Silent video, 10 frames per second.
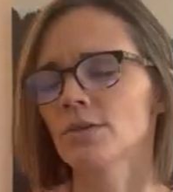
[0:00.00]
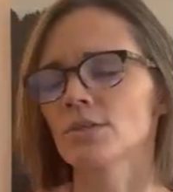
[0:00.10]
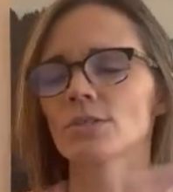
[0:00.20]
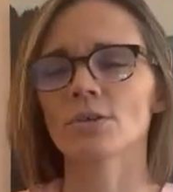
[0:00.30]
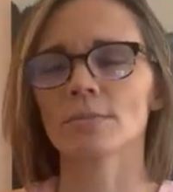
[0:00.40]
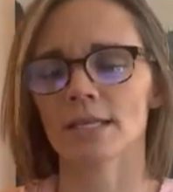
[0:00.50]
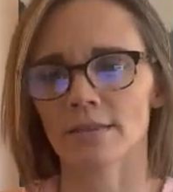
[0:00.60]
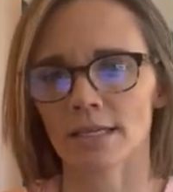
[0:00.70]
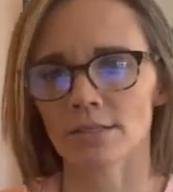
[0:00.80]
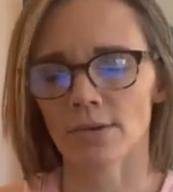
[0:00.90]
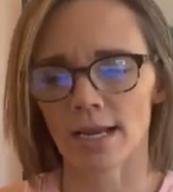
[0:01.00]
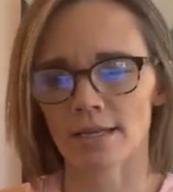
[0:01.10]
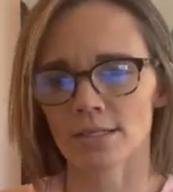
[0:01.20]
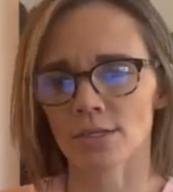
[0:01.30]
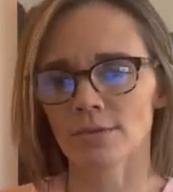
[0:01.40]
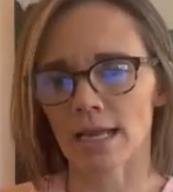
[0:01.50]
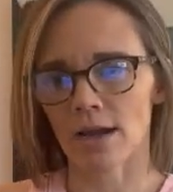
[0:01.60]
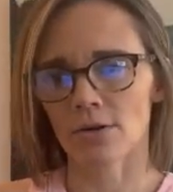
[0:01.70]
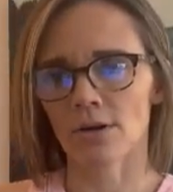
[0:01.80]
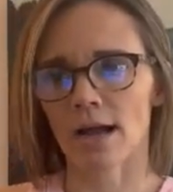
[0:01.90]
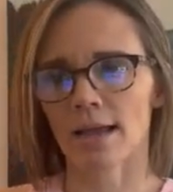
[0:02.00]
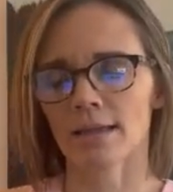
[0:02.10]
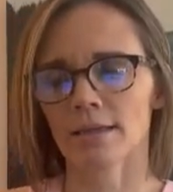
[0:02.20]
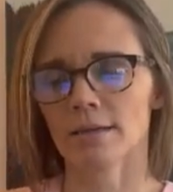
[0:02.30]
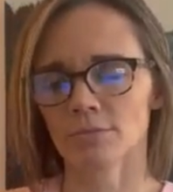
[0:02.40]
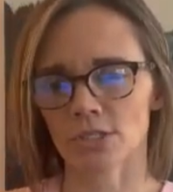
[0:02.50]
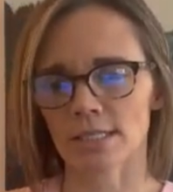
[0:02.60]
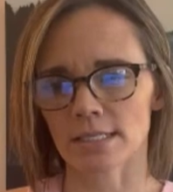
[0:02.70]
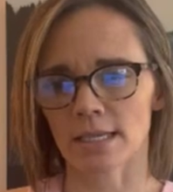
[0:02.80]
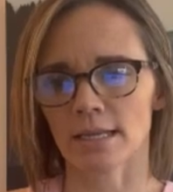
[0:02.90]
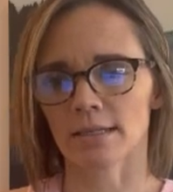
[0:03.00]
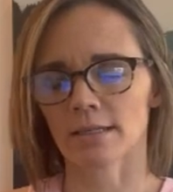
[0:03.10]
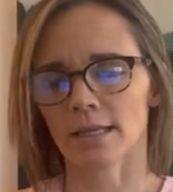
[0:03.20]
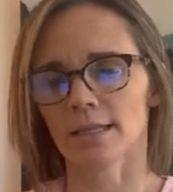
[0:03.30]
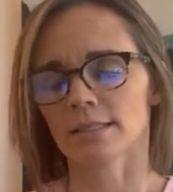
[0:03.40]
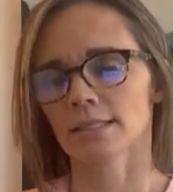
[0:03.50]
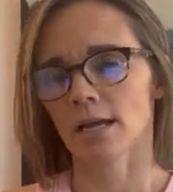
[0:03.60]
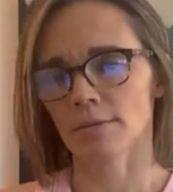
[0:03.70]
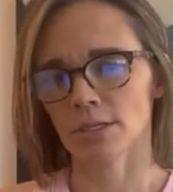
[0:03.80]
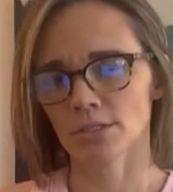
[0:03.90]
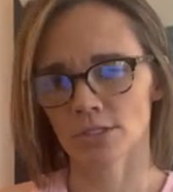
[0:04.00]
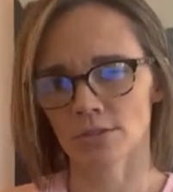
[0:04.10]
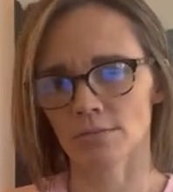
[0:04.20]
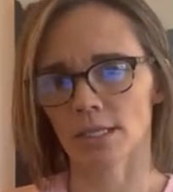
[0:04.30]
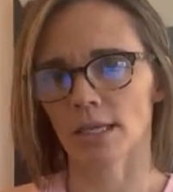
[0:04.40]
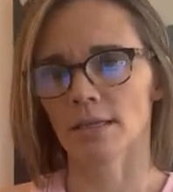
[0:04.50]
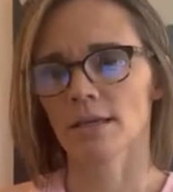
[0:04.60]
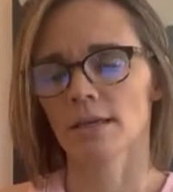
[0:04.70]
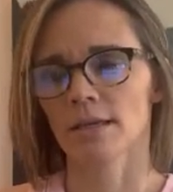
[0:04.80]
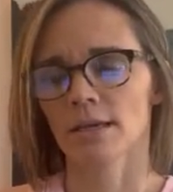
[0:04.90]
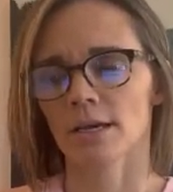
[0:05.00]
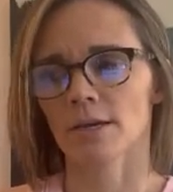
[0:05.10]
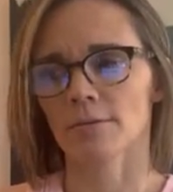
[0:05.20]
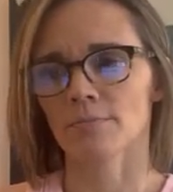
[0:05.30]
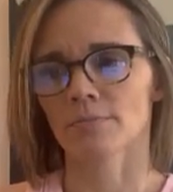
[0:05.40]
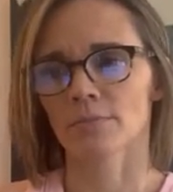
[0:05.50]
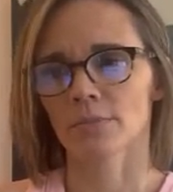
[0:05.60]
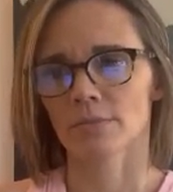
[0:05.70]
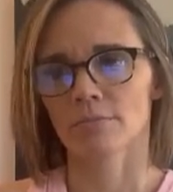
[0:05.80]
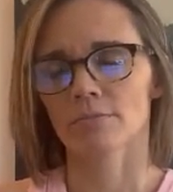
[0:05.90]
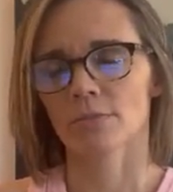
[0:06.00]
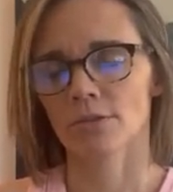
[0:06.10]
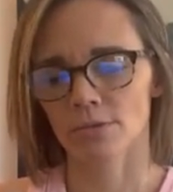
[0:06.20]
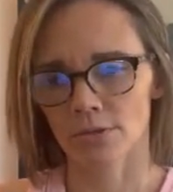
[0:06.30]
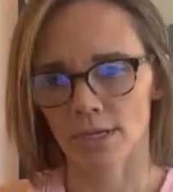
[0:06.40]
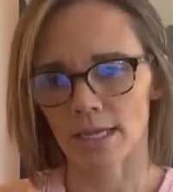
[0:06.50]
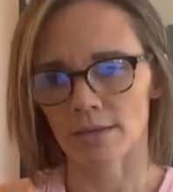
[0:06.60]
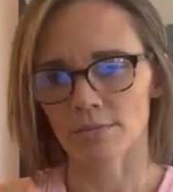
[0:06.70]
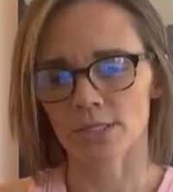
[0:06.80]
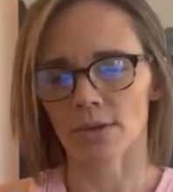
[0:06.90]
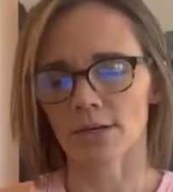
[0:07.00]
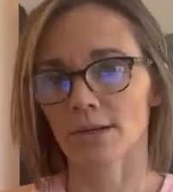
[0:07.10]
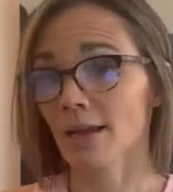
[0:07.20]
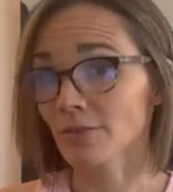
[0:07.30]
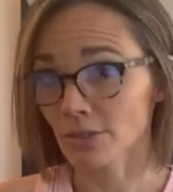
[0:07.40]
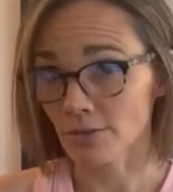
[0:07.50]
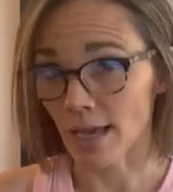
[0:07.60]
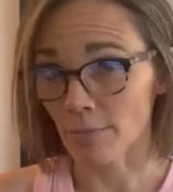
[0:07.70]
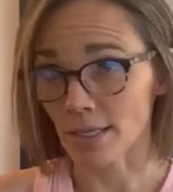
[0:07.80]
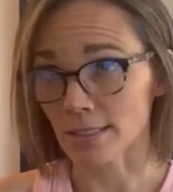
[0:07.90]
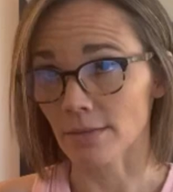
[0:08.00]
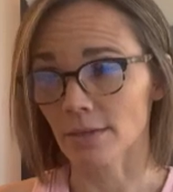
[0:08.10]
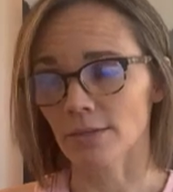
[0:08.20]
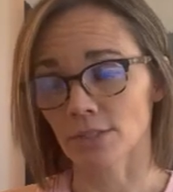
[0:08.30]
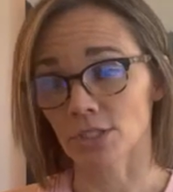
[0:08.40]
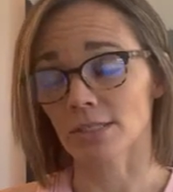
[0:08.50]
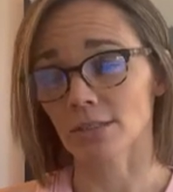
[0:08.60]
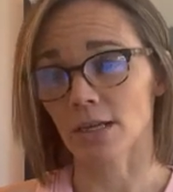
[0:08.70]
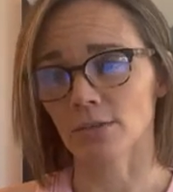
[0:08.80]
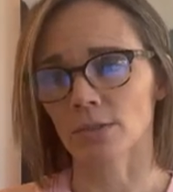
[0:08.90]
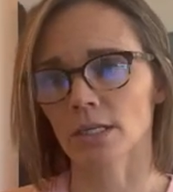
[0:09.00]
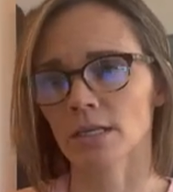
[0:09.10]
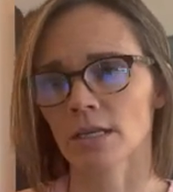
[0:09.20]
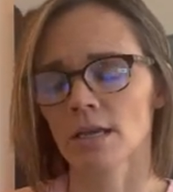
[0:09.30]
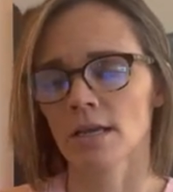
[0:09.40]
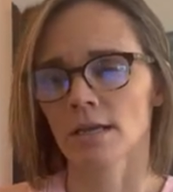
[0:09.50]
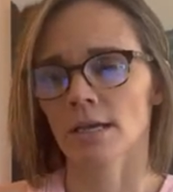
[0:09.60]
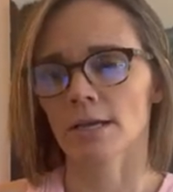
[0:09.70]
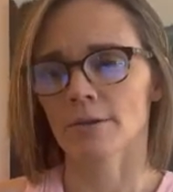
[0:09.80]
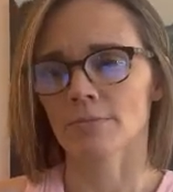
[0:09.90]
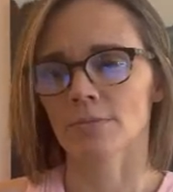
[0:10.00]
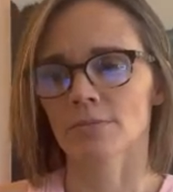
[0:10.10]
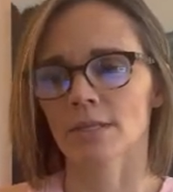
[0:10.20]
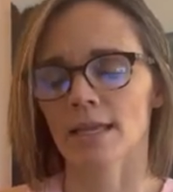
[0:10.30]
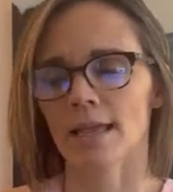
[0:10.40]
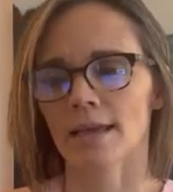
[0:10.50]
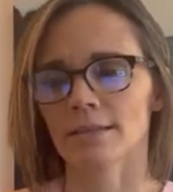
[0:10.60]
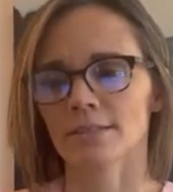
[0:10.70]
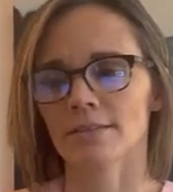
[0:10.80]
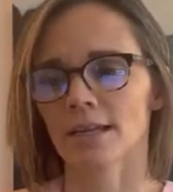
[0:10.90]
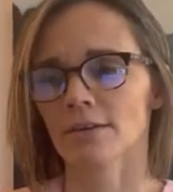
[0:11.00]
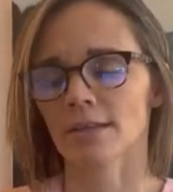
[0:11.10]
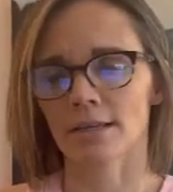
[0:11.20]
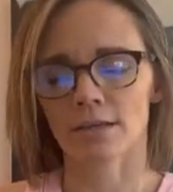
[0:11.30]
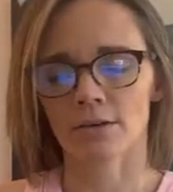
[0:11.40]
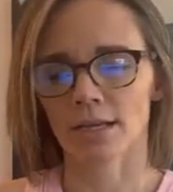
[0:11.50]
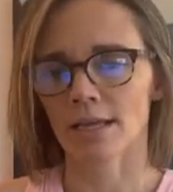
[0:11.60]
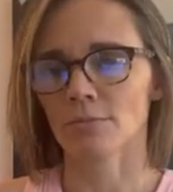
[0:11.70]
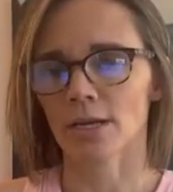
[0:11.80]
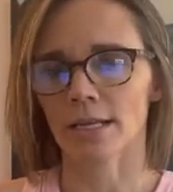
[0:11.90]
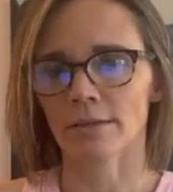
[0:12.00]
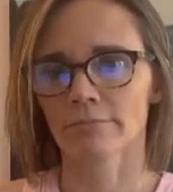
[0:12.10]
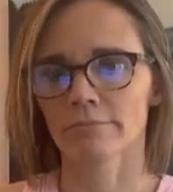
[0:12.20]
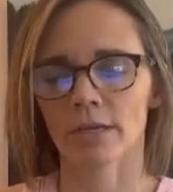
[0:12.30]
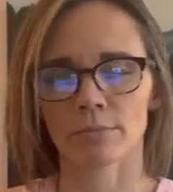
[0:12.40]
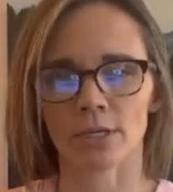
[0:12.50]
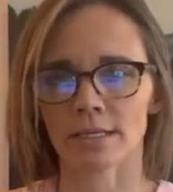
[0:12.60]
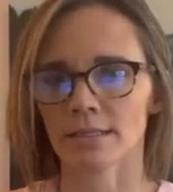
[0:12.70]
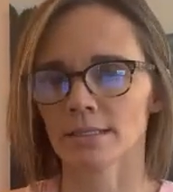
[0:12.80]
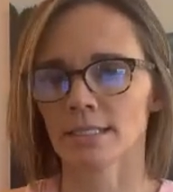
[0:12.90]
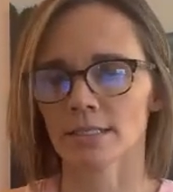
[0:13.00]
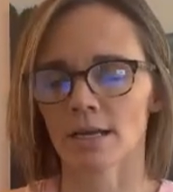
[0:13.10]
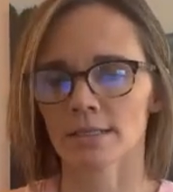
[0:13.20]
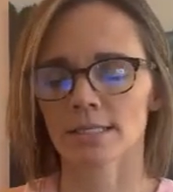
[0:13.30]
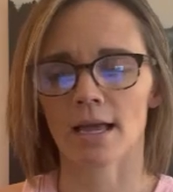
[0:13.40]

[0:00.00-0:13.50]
so many things right and so now i am just getting clients coming to me um, through him so i don't have to do that piece of it which is a lot of work um, and they're like okay i'm ready I'm ready to detox.